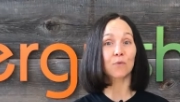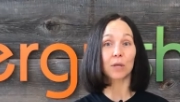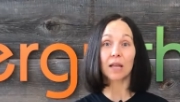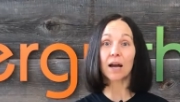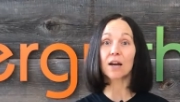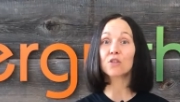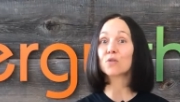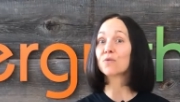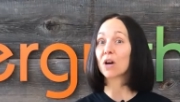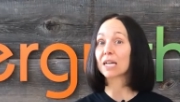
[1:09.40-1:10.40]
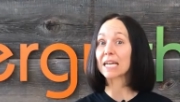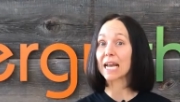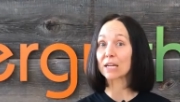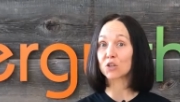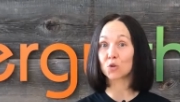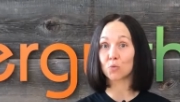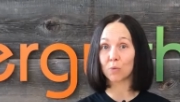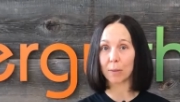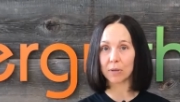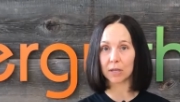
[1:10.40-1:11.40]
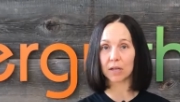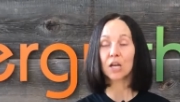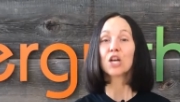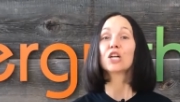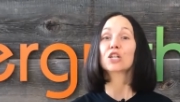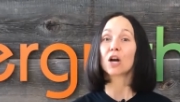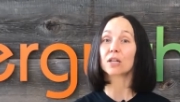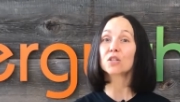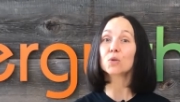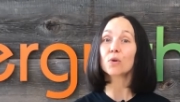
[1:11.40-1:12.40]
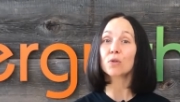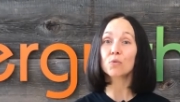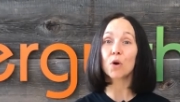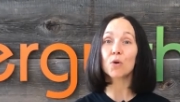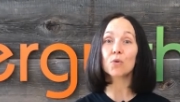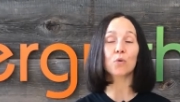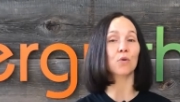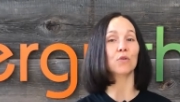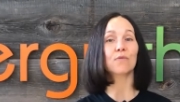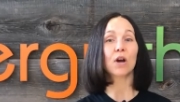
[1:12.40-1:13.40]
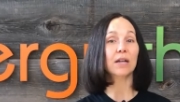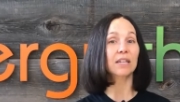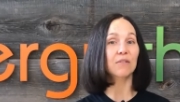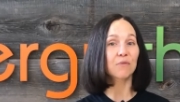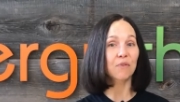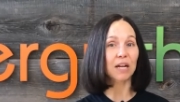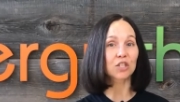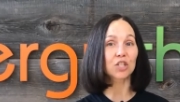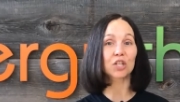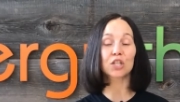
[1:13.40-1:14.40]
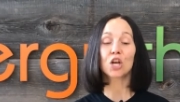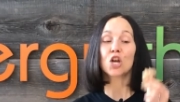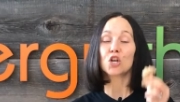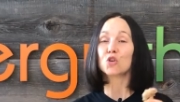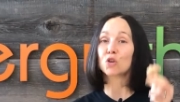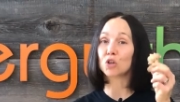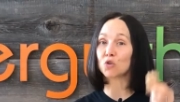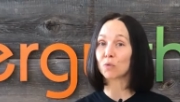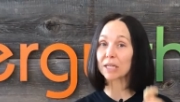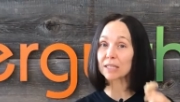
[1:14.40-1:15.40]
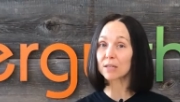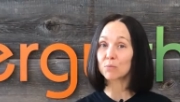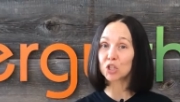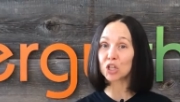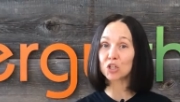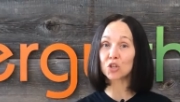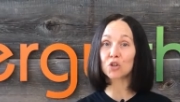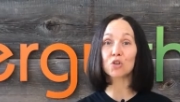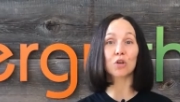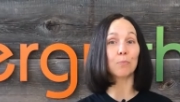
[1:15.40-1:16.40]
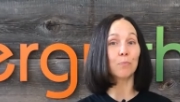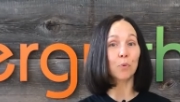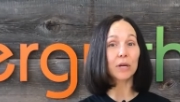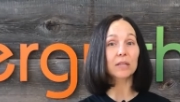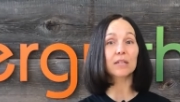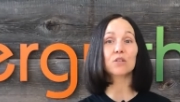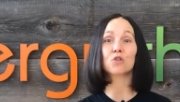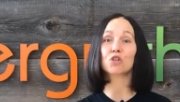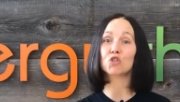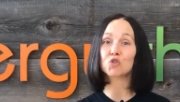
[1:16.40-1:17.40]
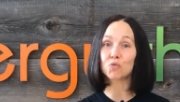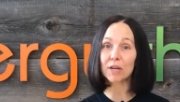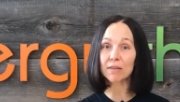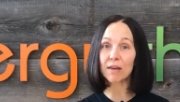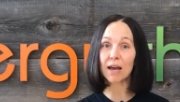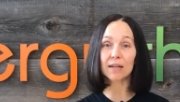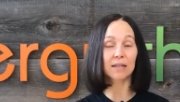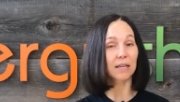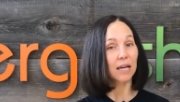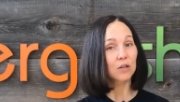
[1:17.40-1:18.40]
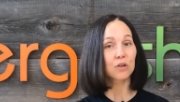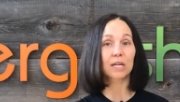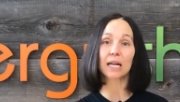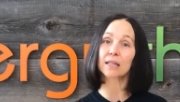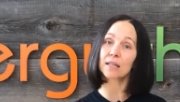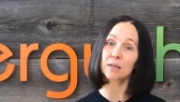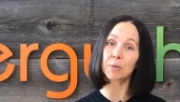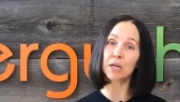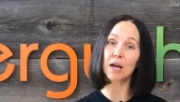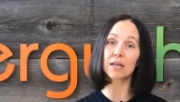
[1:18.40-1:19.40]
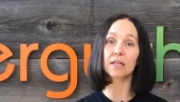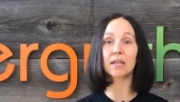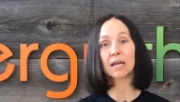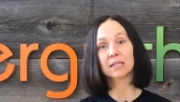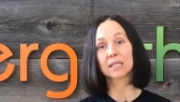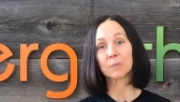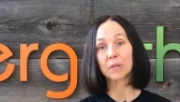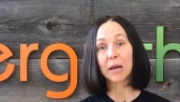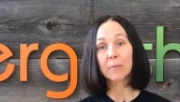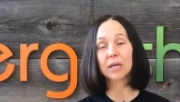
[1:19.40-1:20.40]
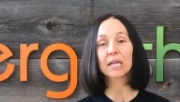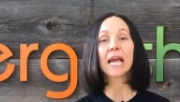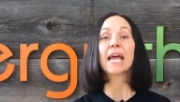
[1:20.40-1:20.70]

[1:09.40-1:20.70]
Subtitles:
voila, you've got a natural remedy. Got a sore throat or you've got an infection, you could grate some ginger, you can boil it, you could drink that. Again, you could add a little bit of honey and some lemon,